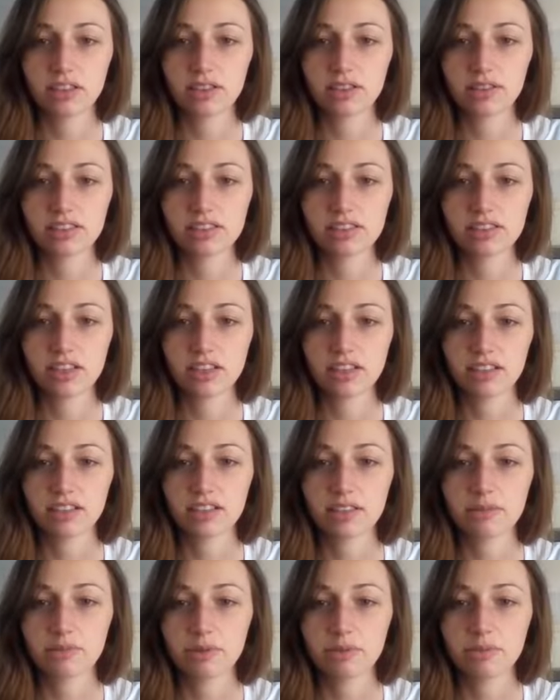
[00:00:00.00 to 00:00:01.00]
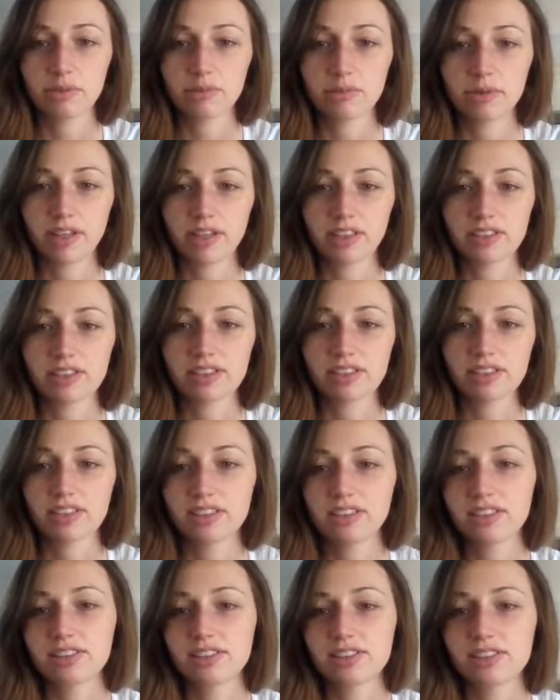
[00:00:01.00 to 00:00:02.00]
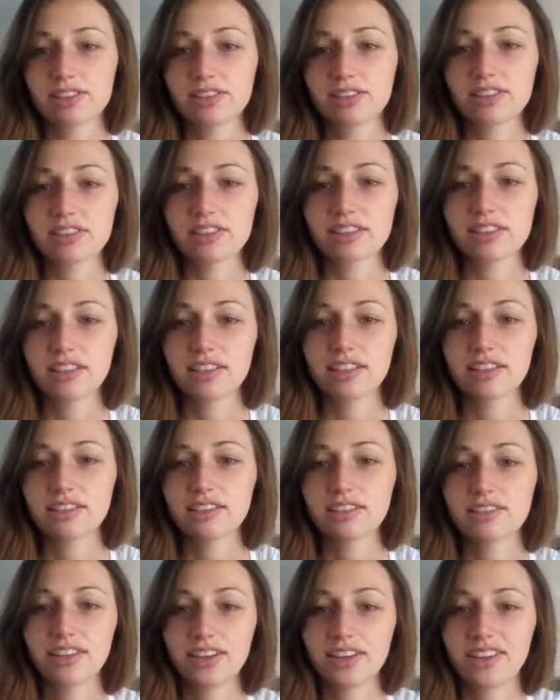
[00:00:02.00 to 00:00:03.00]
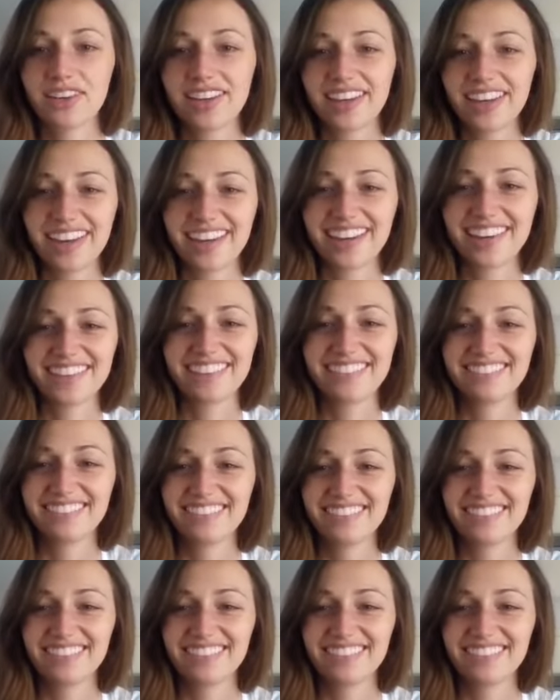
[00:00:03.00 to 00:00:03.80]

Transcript: Oh, it's not letting me put my cursor there because yours is there. Okay.